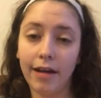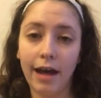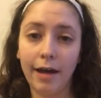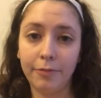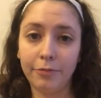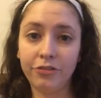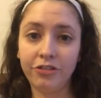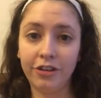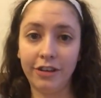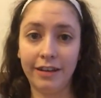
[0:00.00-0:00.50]

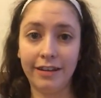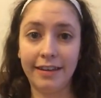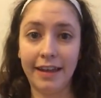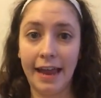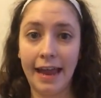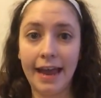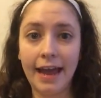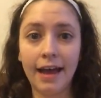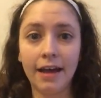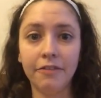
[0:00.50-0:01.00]
option
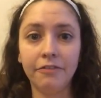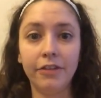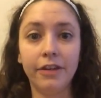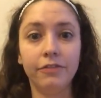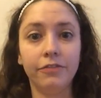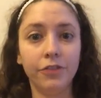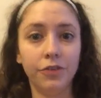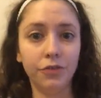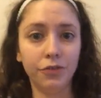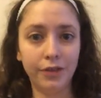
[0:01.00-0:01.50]
to have
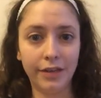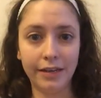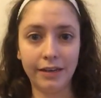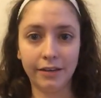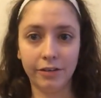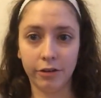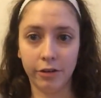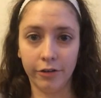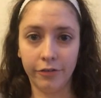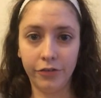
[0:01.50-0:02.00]
if you need
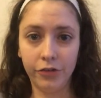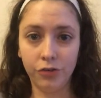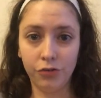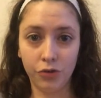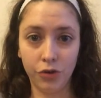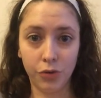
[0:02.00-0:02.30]
it or if you